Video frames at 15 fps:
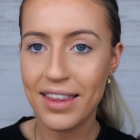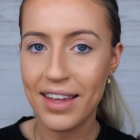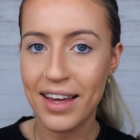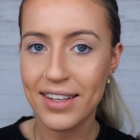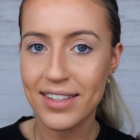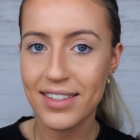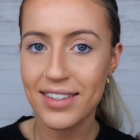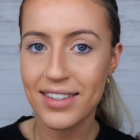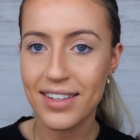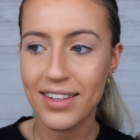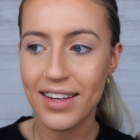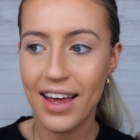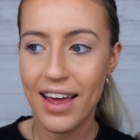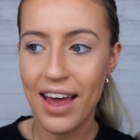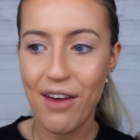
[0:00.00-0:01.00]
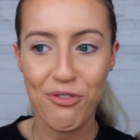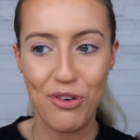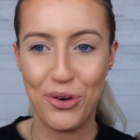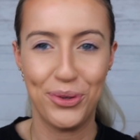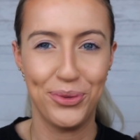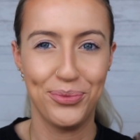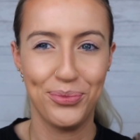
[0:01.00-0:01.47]
that?
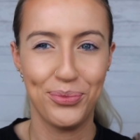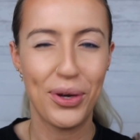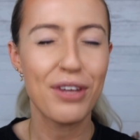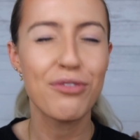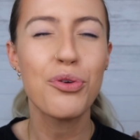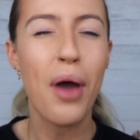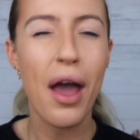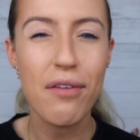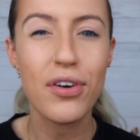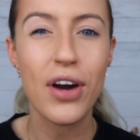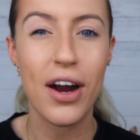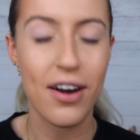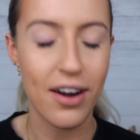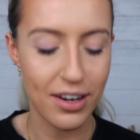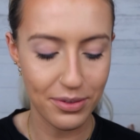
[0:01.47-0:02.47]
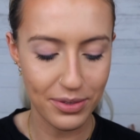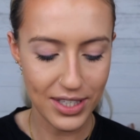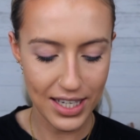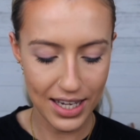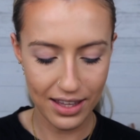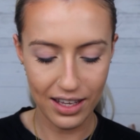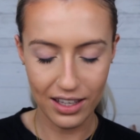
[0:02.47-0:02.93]
Ever. When have you ever heard anyone
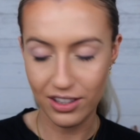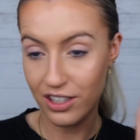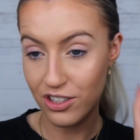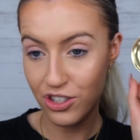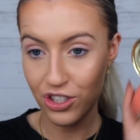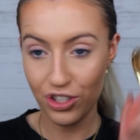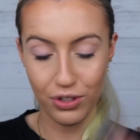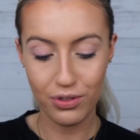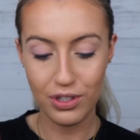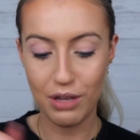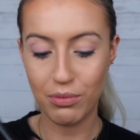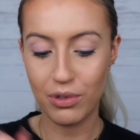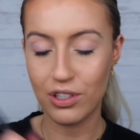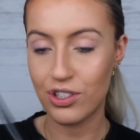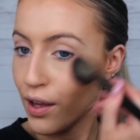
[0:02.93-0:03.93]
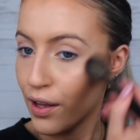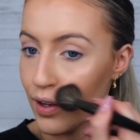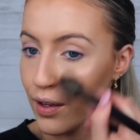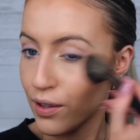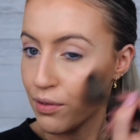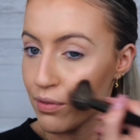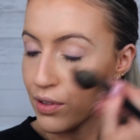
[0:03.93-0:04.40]
say that? That just shows how much I
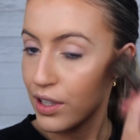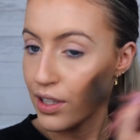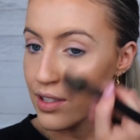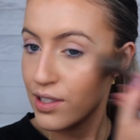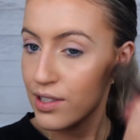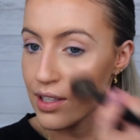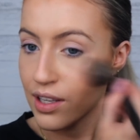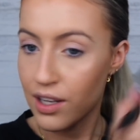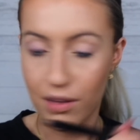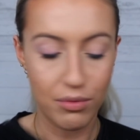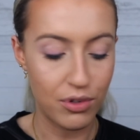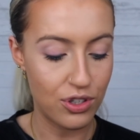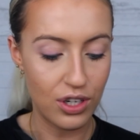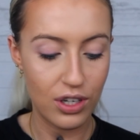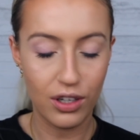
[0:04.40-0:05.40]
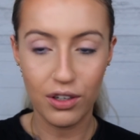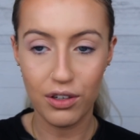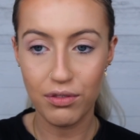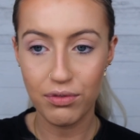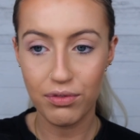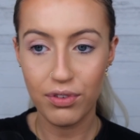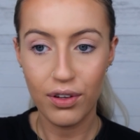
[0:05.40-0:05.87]
love this and how much I
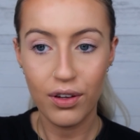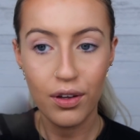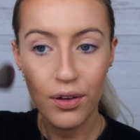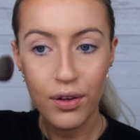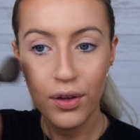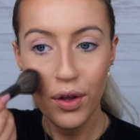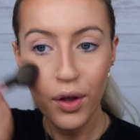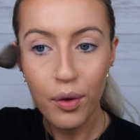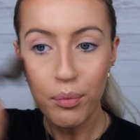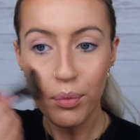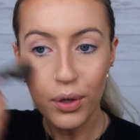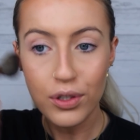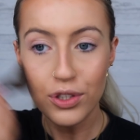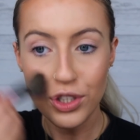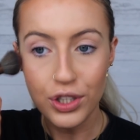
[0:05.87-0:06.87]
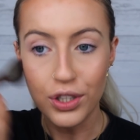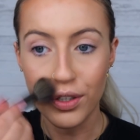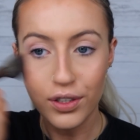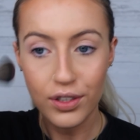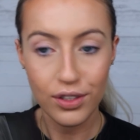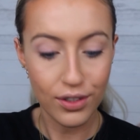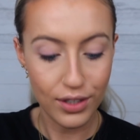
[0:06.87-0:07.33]
love blusher.
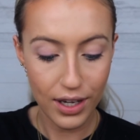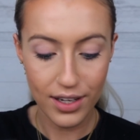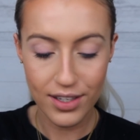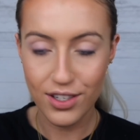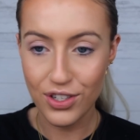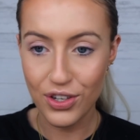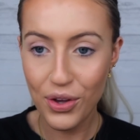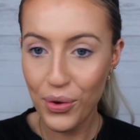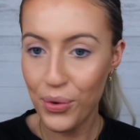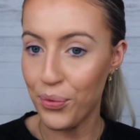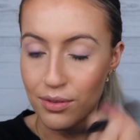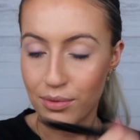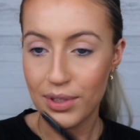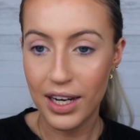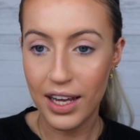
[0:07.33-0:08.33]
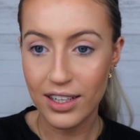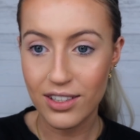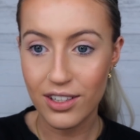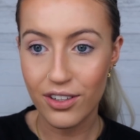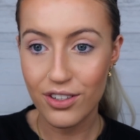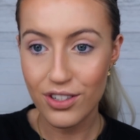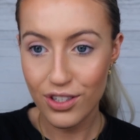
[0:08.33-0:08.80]
You guys know we like to
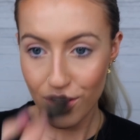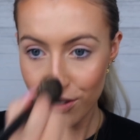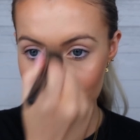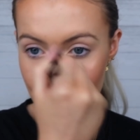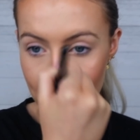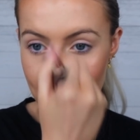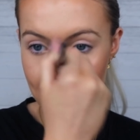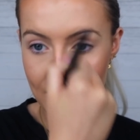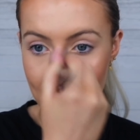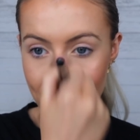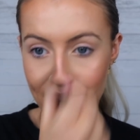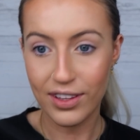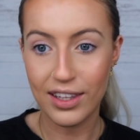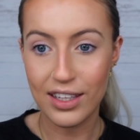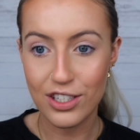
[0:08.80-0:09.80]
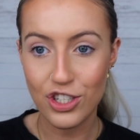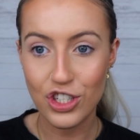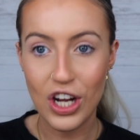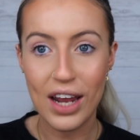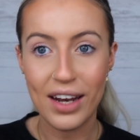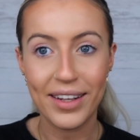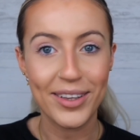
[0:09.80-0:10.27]
look sunburned here on this
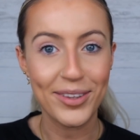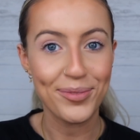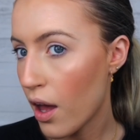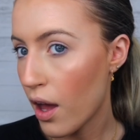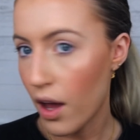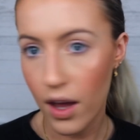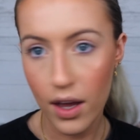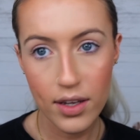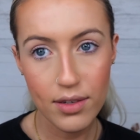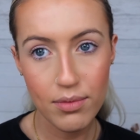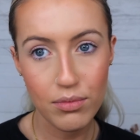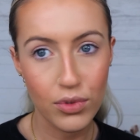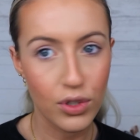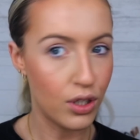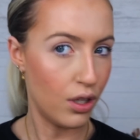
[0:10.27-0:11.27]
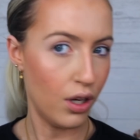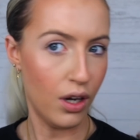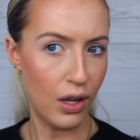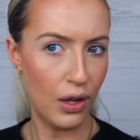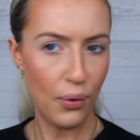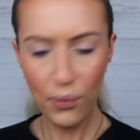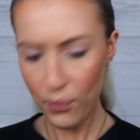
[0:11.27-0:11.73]
channel. I am
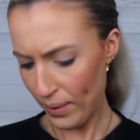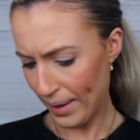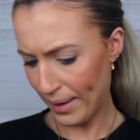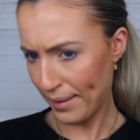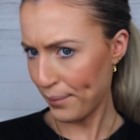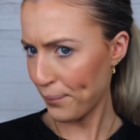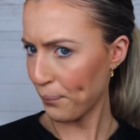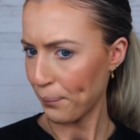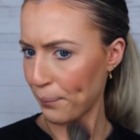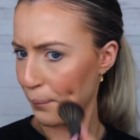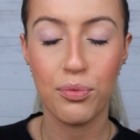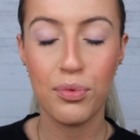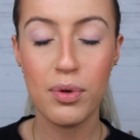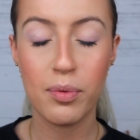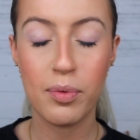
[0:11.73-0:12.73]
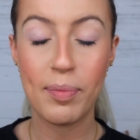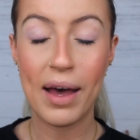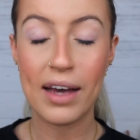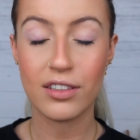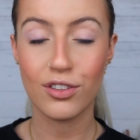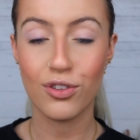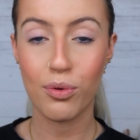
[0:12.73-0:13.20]
glowing. We will be
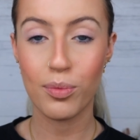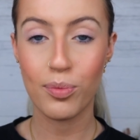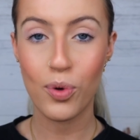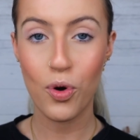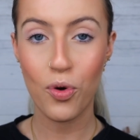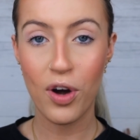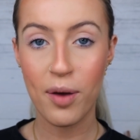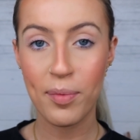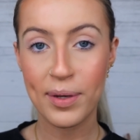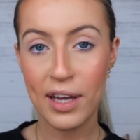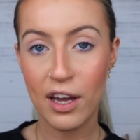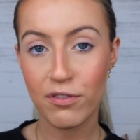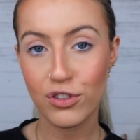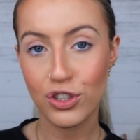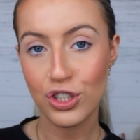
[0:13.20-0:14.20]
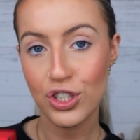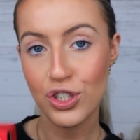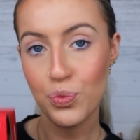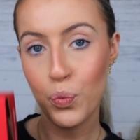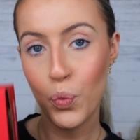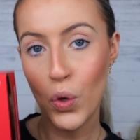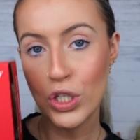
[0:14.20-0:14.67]
back to normal programming after
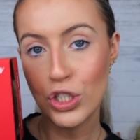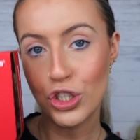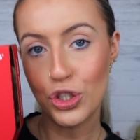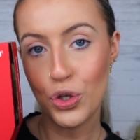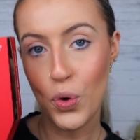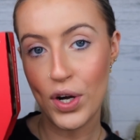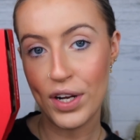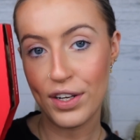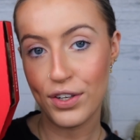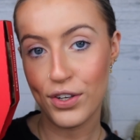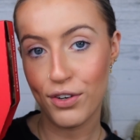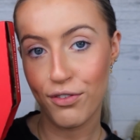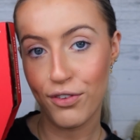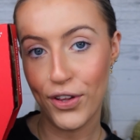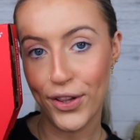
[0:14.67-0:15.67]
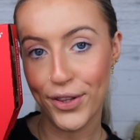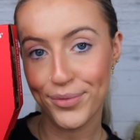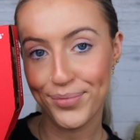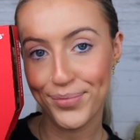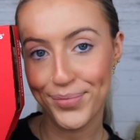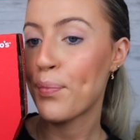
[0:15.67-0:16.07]
just one short interval.